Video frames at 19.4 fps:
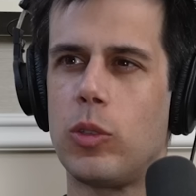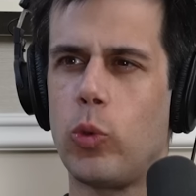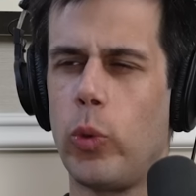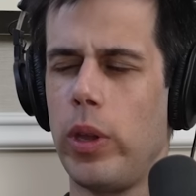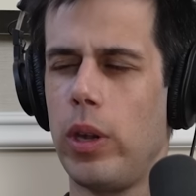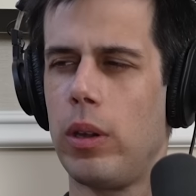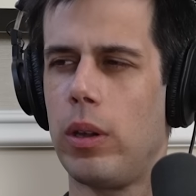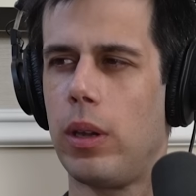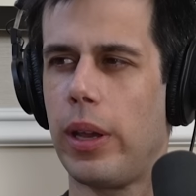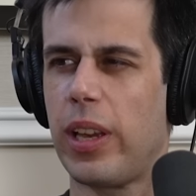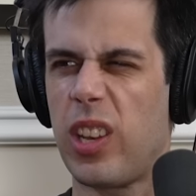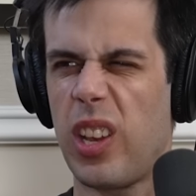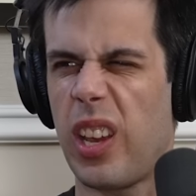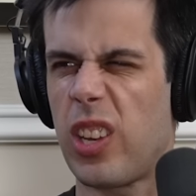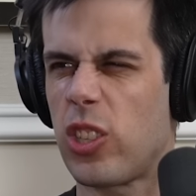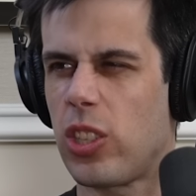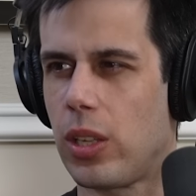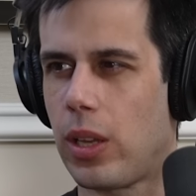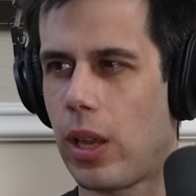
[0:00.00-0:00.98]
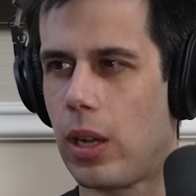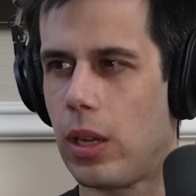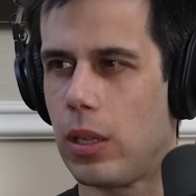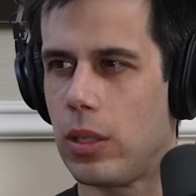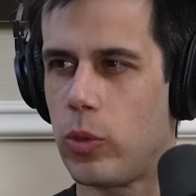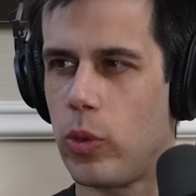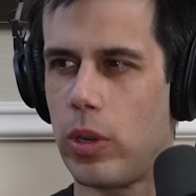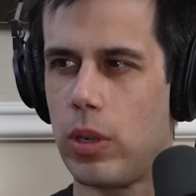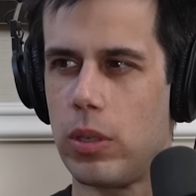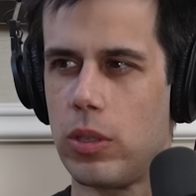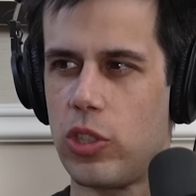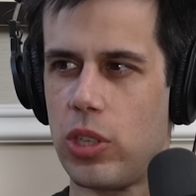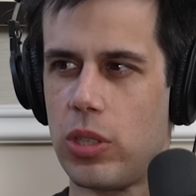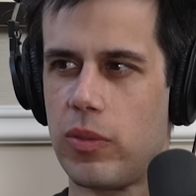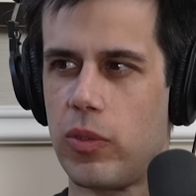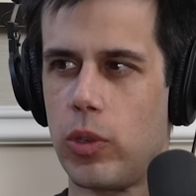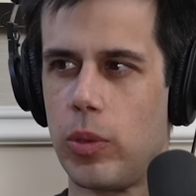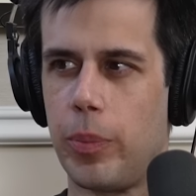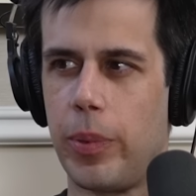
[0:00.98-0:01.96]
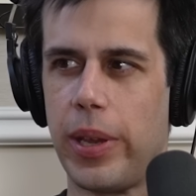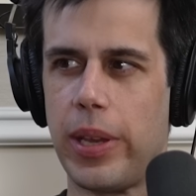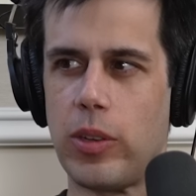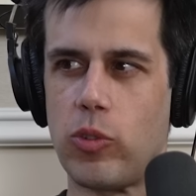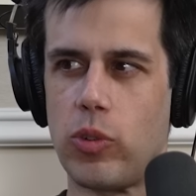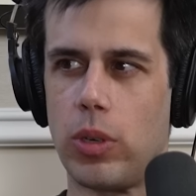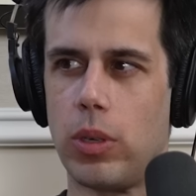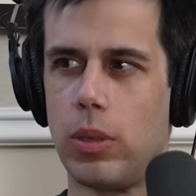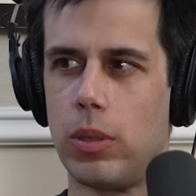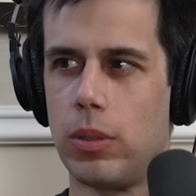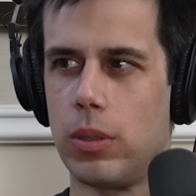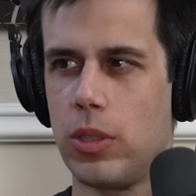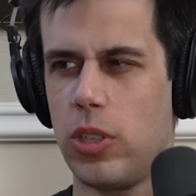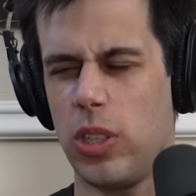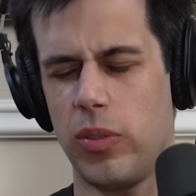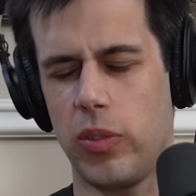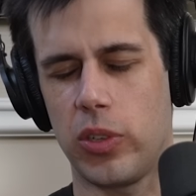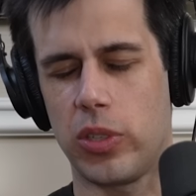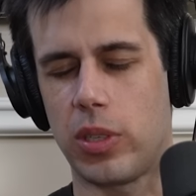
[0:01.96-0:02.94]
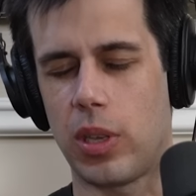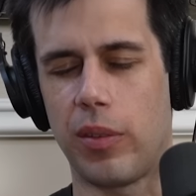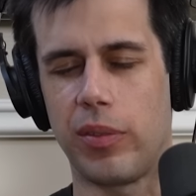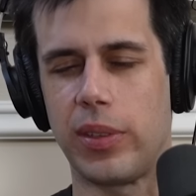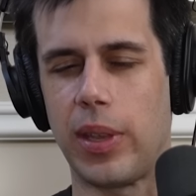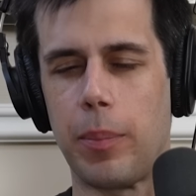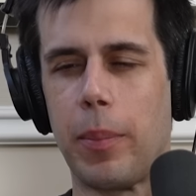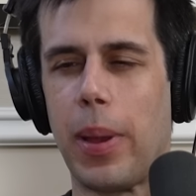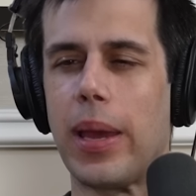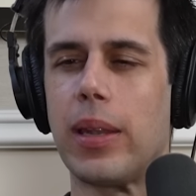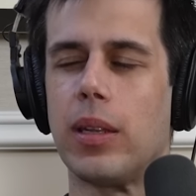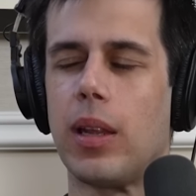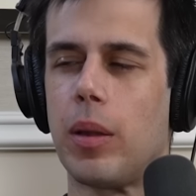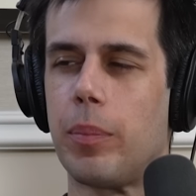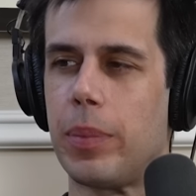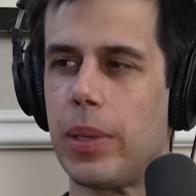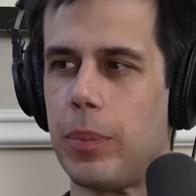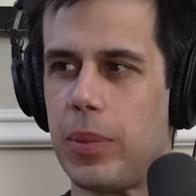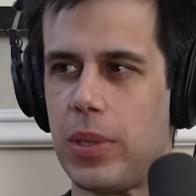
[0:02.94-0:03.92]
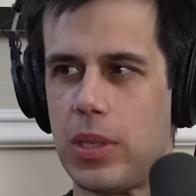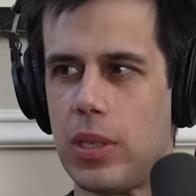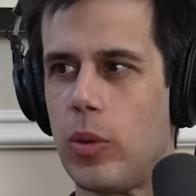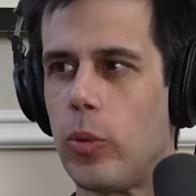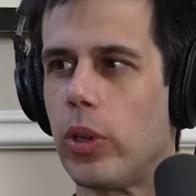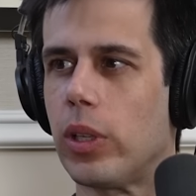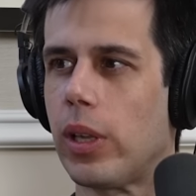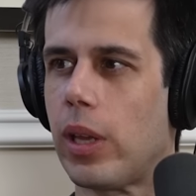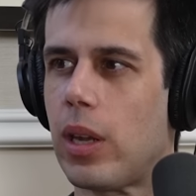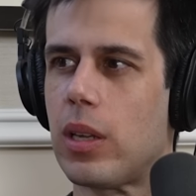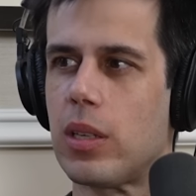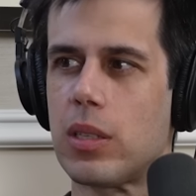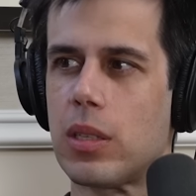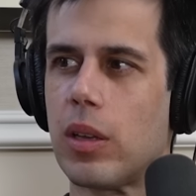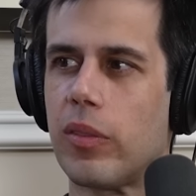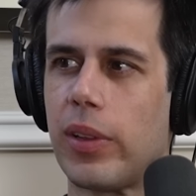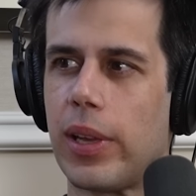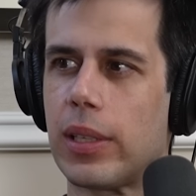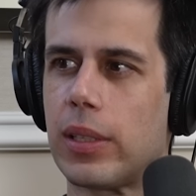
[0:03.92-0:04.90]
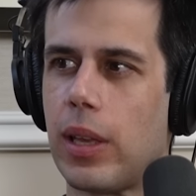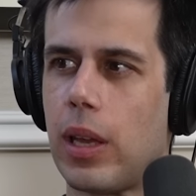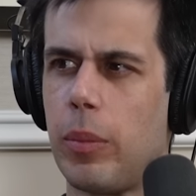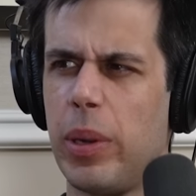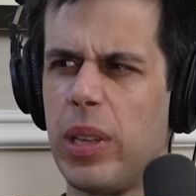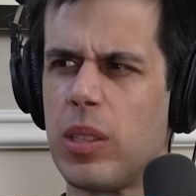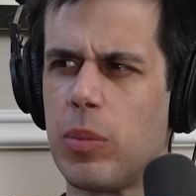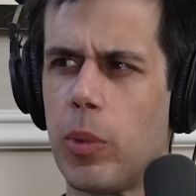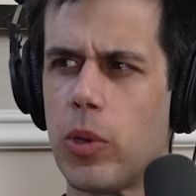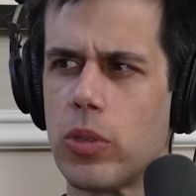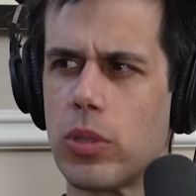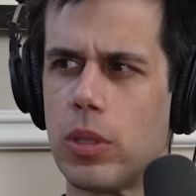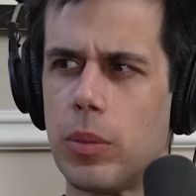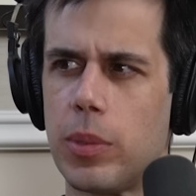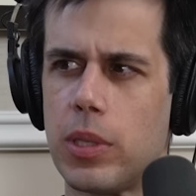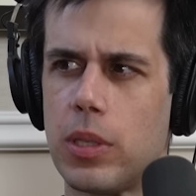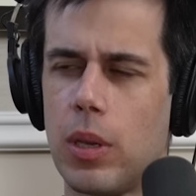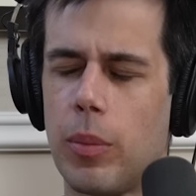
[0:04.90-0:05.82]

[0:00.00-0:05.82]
Twitter. I actually got a Twitter just for Pedro, just okay. for stuff that might not be PC right. related and stuff like that. But it's mostly PCMR.